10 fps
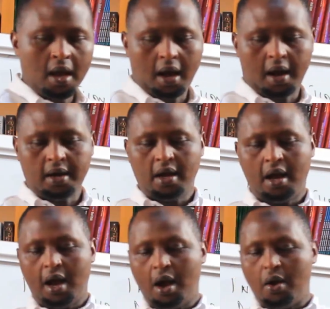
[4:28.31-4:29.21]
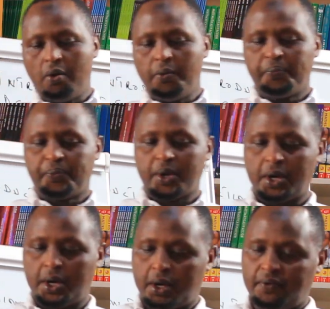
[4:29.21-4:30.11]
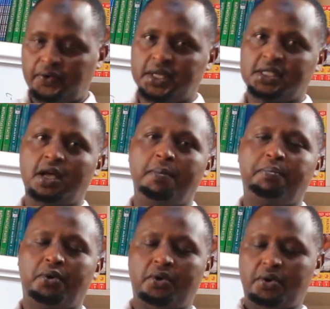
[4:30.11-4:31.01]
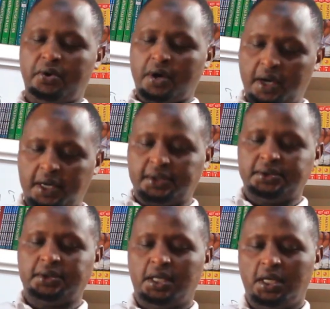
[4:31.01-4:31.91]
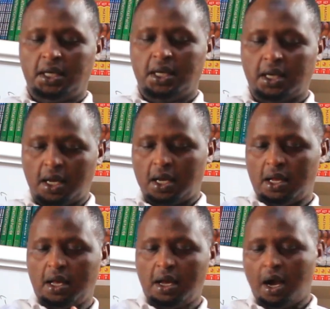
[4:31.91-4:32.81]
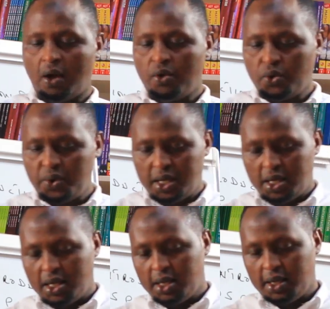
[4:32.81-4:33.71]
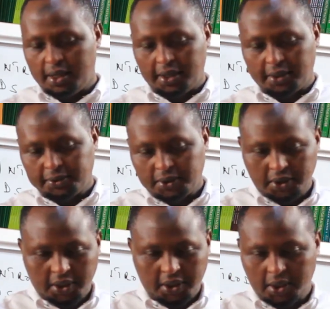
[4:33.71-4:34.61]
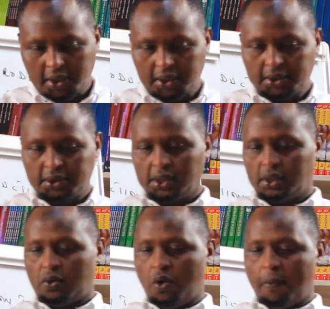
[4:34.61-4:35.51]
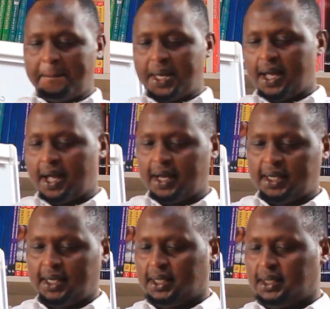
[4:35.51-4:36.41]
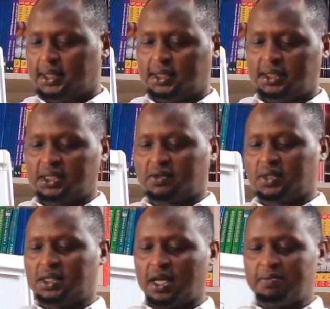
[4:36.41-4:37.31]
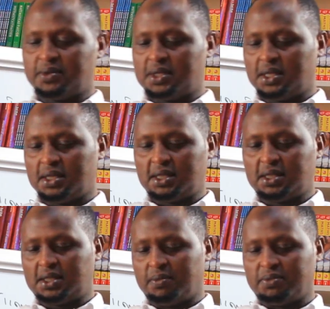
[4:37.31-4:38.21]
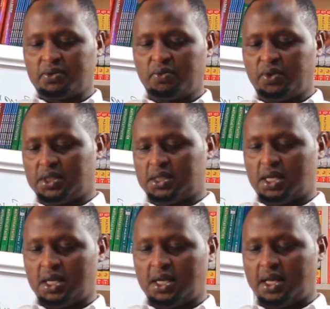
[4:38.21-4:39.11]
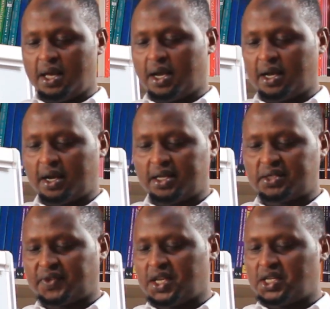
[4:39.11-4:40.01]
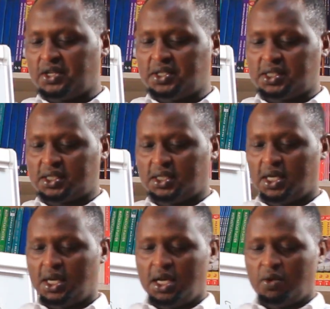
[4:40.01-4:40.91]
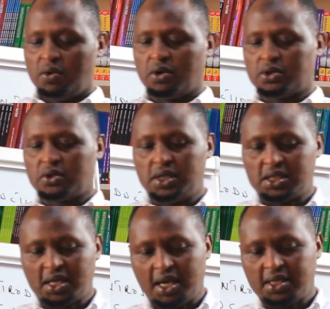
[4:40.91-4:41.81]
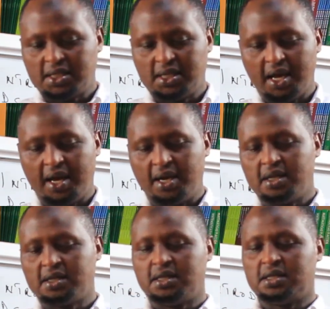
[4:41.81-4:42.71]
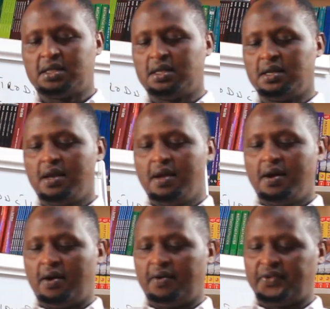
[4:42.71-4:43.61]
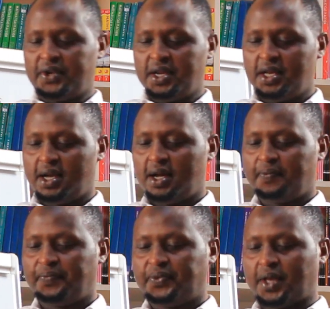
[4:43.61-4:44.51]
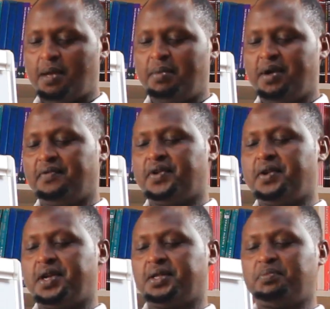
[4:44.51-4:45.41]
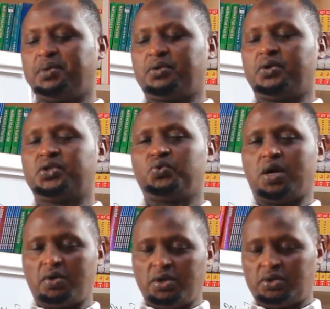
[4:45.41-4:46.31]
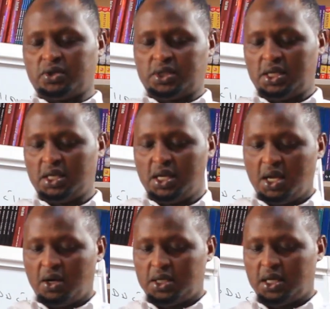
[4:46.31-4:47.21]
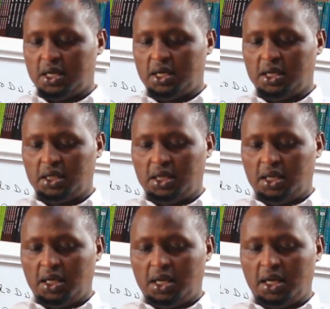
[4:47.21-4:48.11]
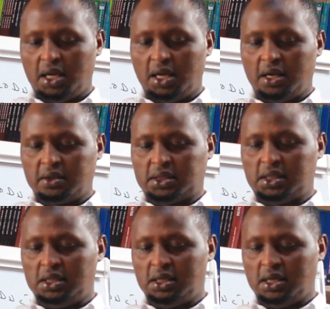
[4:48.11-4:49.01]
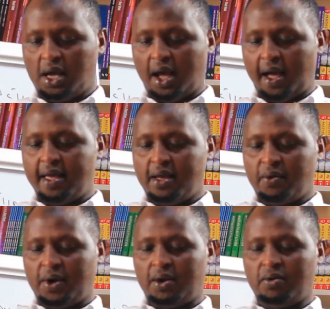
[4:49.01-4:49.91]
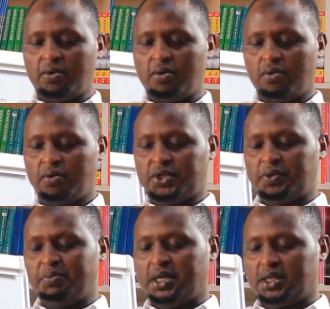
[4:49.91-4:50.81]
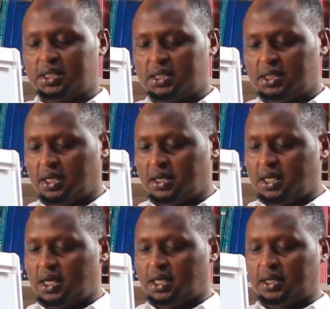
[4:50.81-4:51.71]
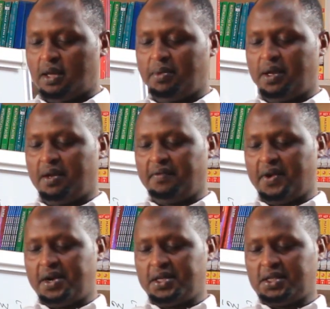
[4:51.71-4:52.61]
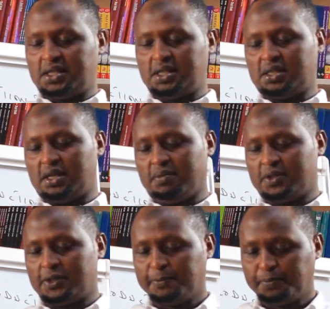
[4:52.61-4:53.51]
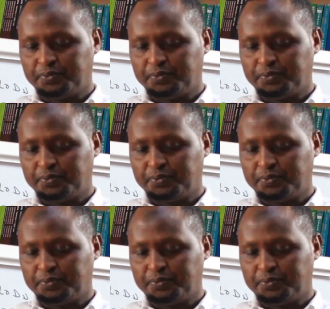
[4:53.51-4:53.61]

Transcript: And how, for example, how do we compare the discrete time systems with their classifications? We also discuss the analysis of linear time invariant, because we are going to see the LTI, which means the linear time invariant systems.